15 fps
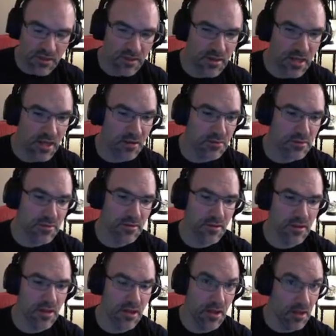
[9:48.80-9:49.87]
Now
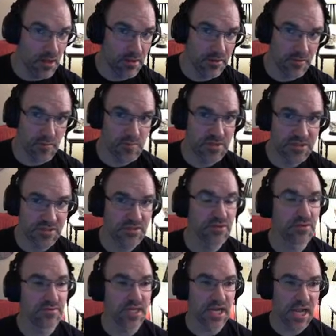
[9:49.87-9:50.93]
another piece of
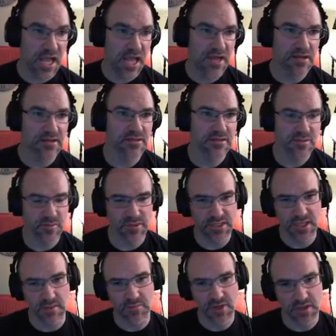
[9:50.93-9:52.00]
code that I added is when the
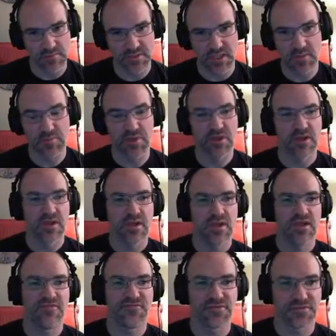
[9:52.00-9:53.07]
game comes up,
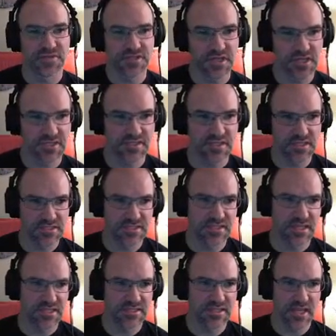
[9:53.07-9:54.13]
it first checks and
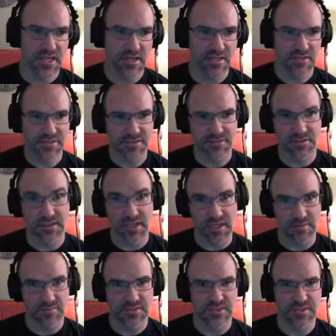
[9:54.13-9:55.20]
says, hey, is there a
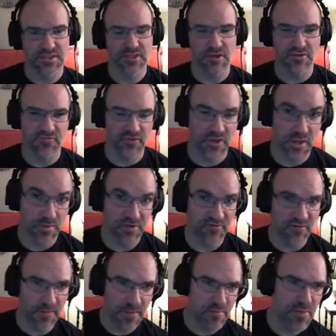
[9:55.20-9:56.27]
games, if we're coming
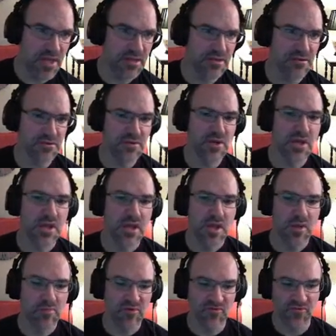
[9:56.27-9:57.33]
from the menu,
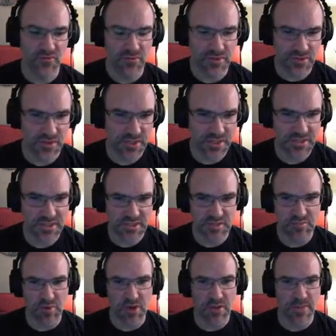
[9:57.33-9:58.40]
before it tries to
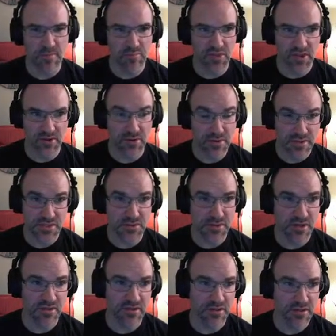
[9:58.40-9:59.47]
spawn the player or do
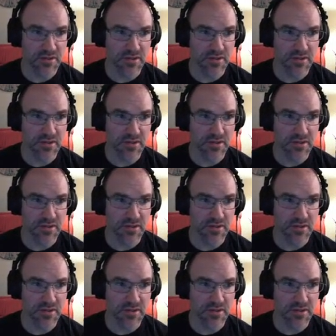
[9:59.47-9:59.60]
anything, it